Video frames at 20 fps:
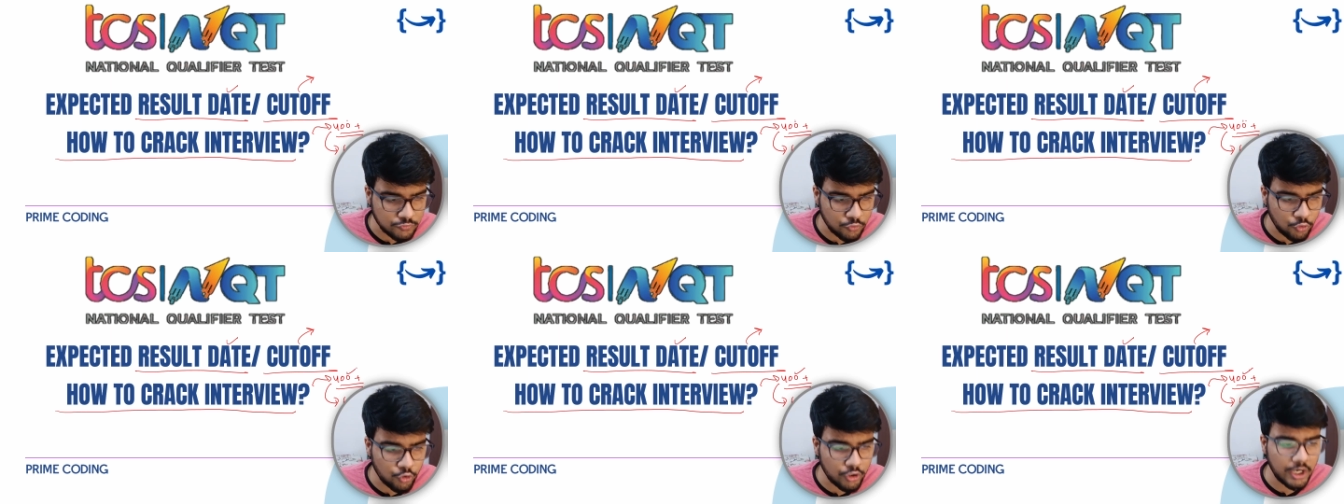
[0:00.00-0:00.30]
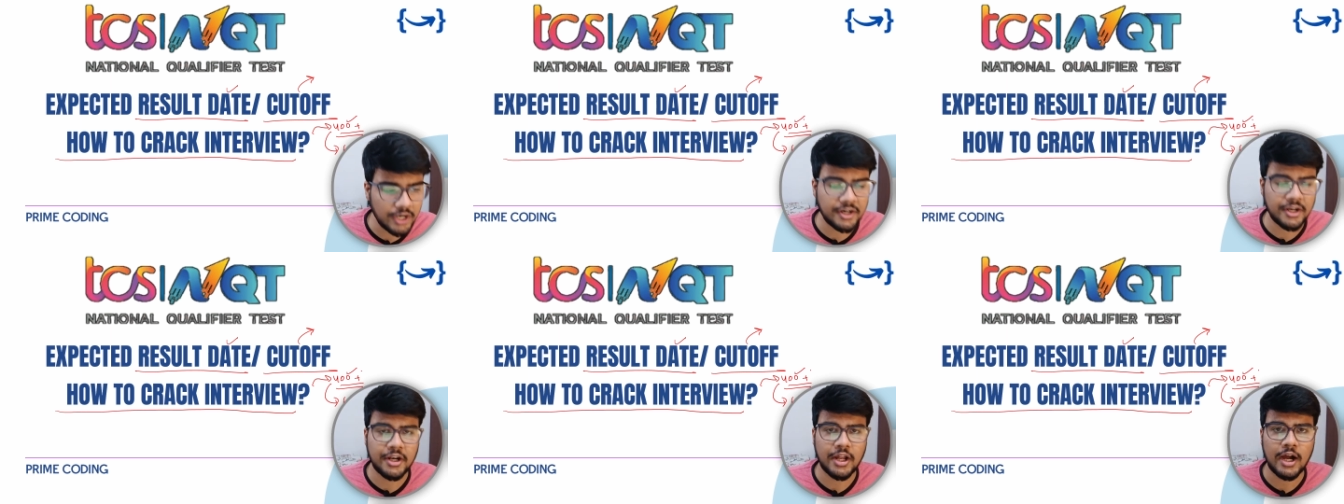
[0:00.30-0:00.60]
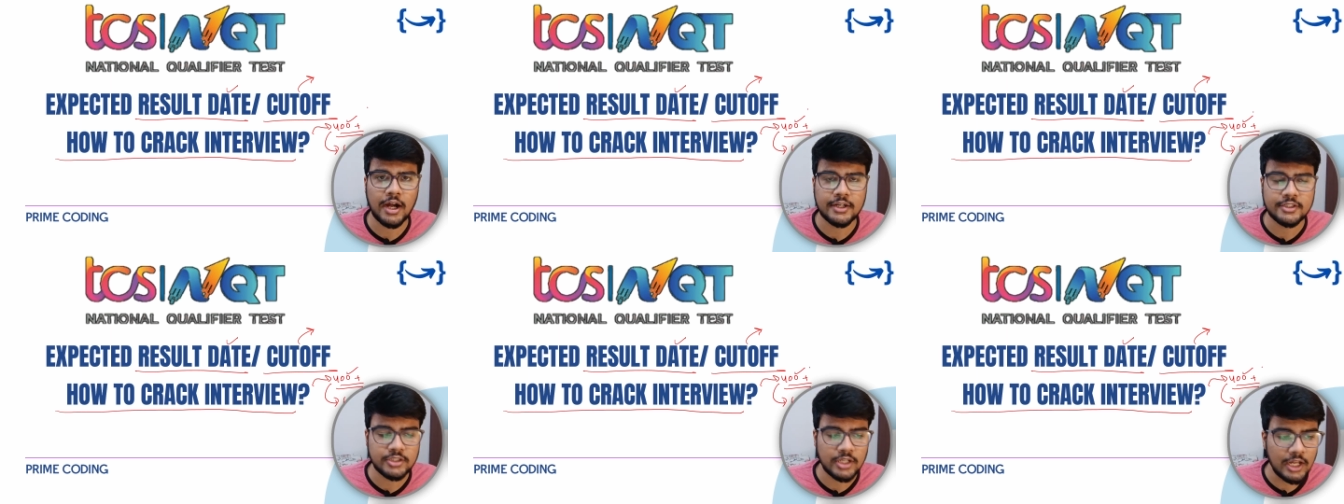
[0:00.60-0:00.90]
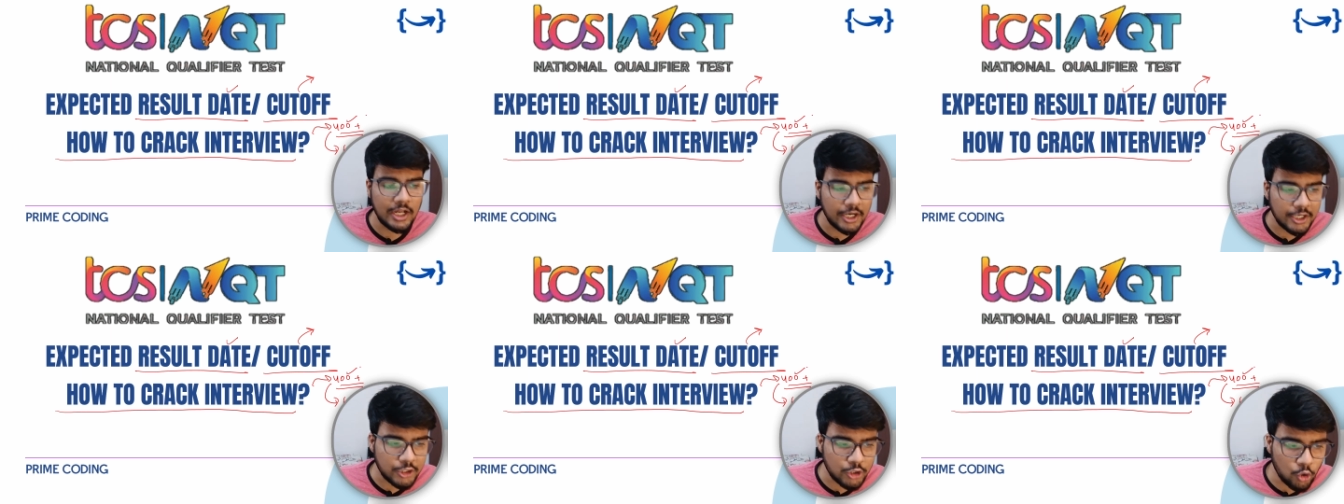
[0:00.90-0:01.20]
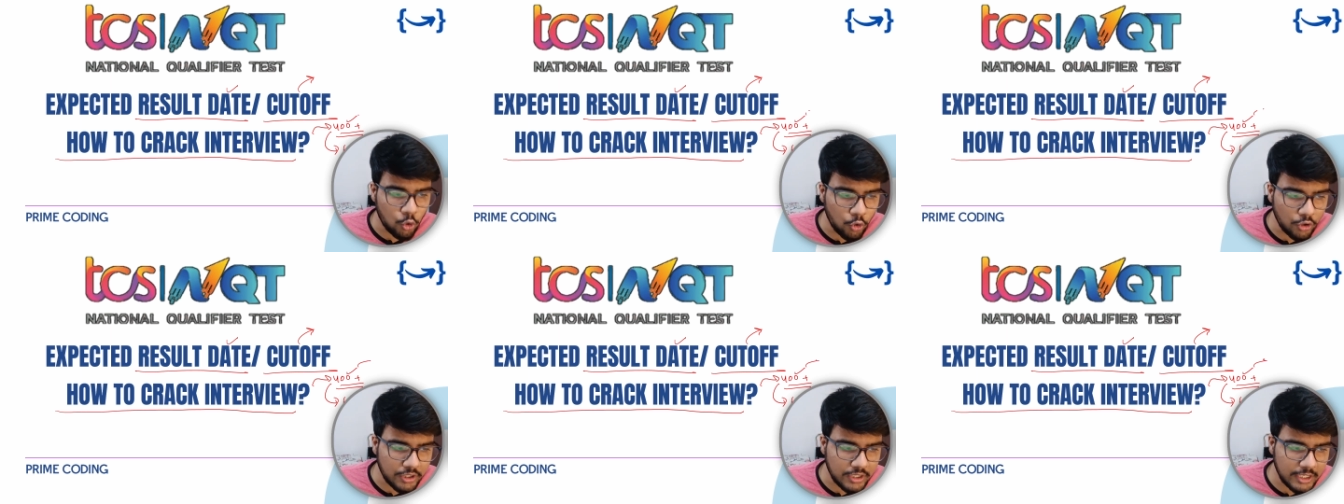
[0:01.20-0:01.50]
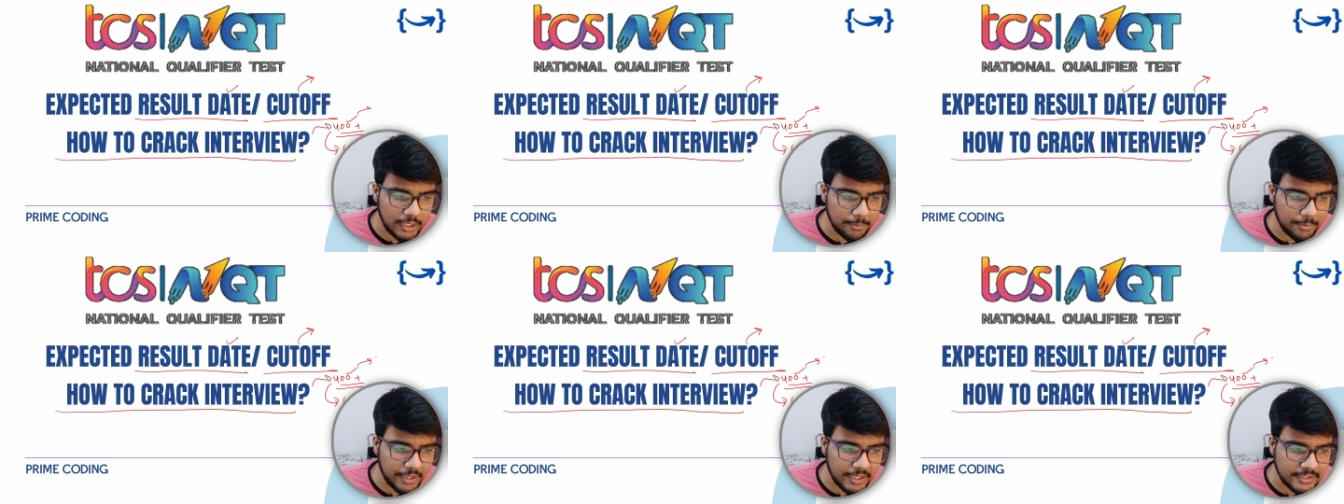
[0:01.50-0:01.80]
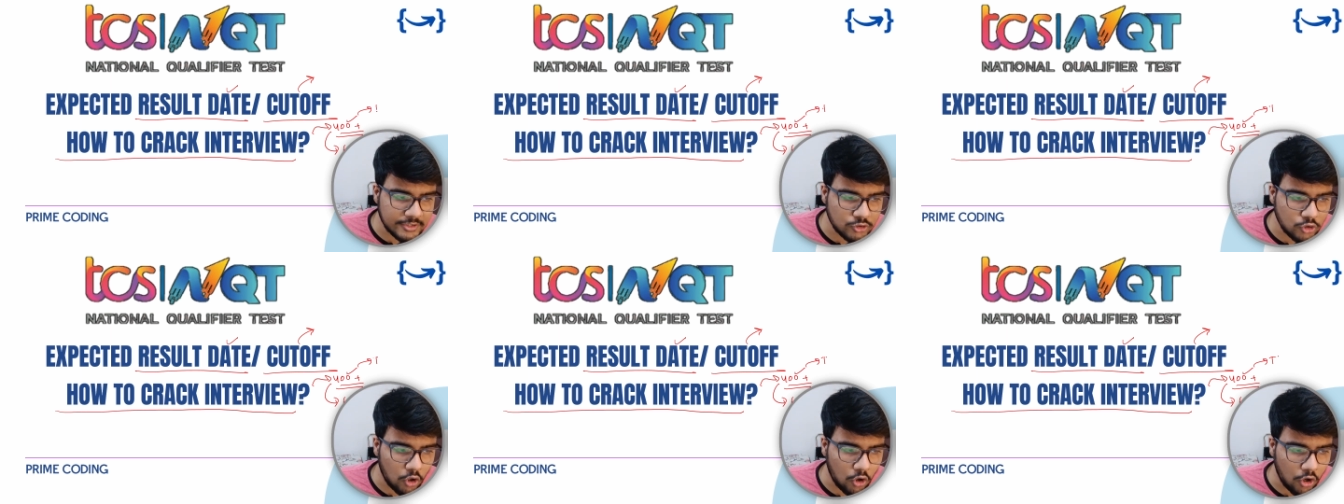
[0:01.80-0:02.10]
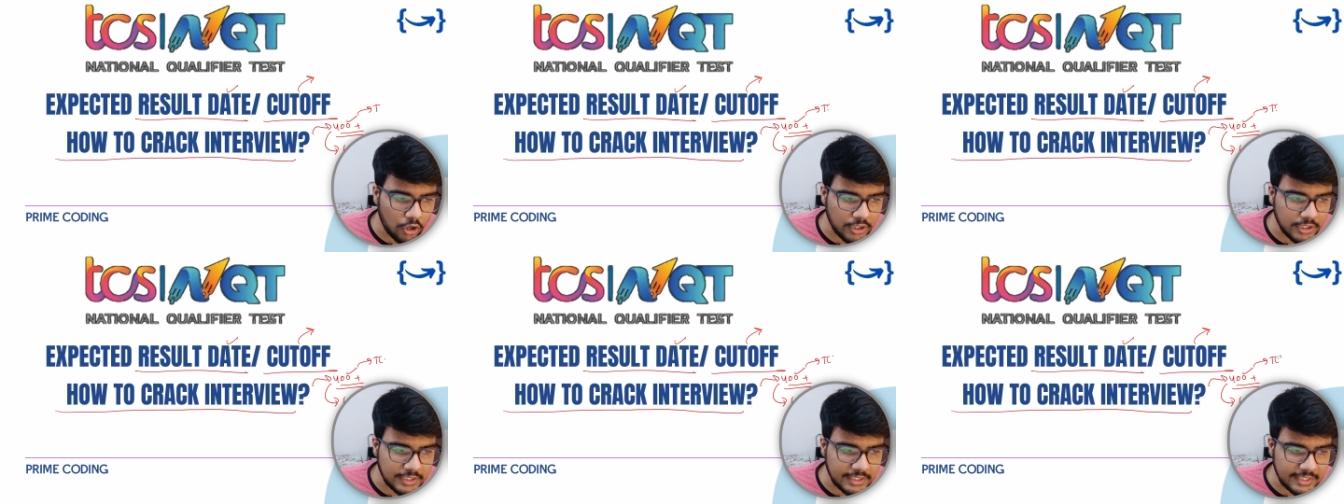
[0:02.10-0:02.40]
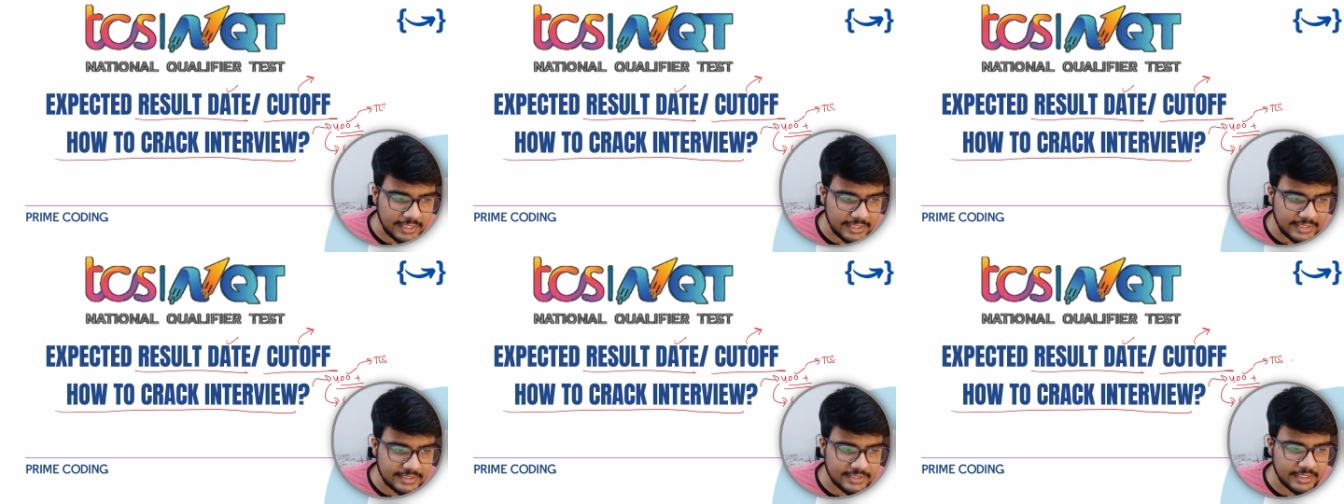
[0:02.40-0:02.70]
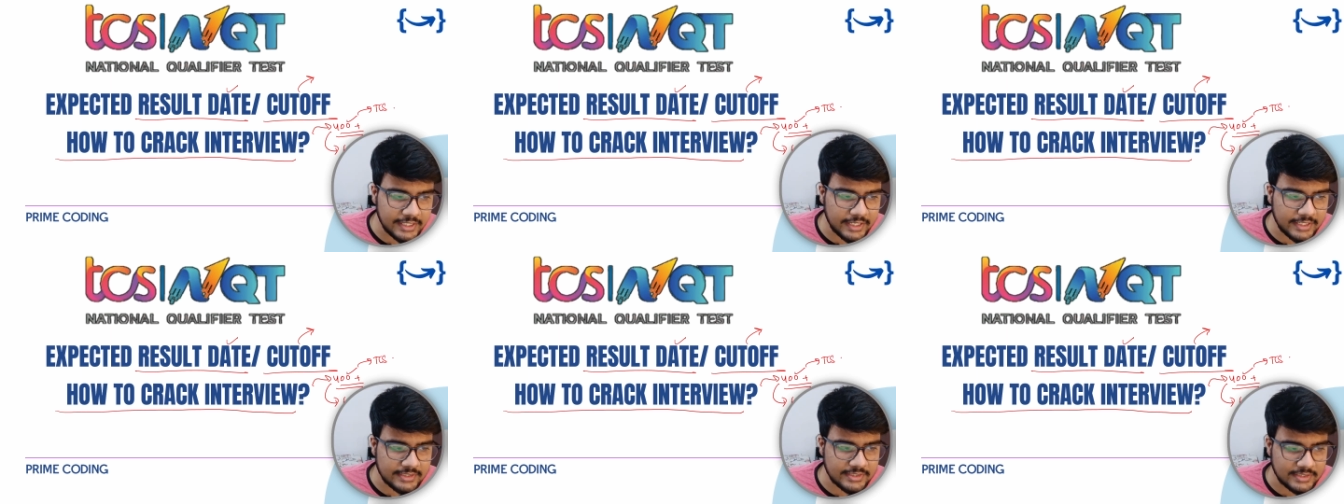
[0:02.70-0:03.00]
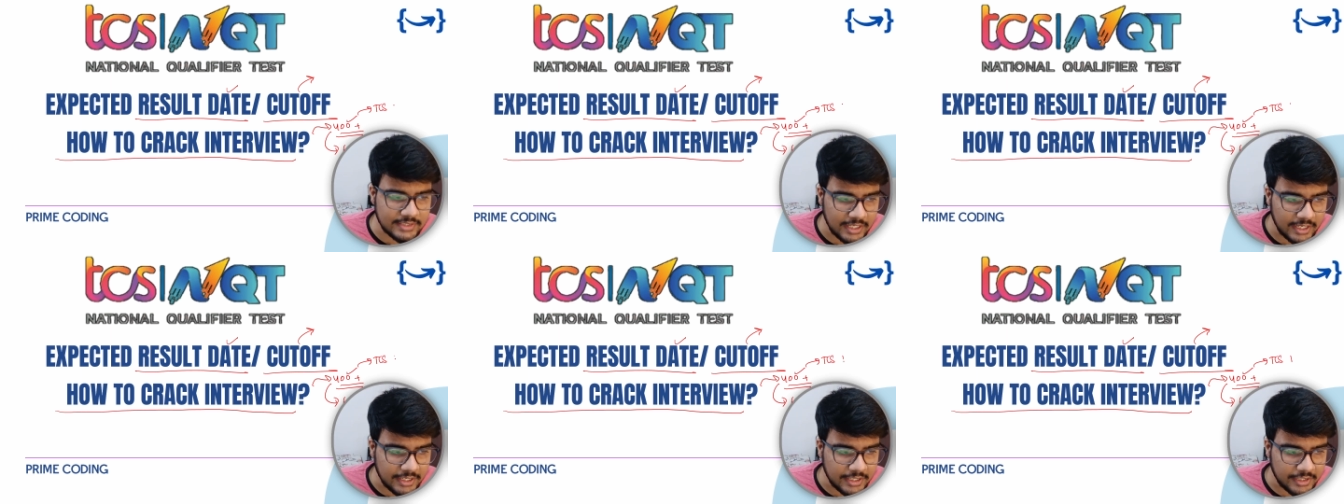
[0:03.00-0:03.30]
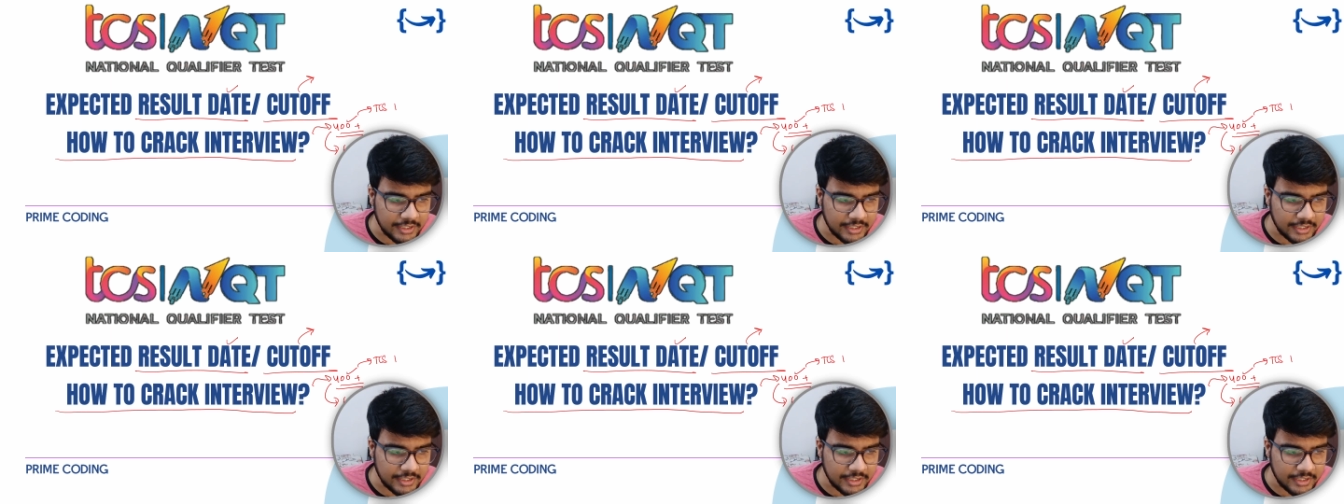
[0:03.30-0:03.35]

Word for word: 400 hours totally based on TCS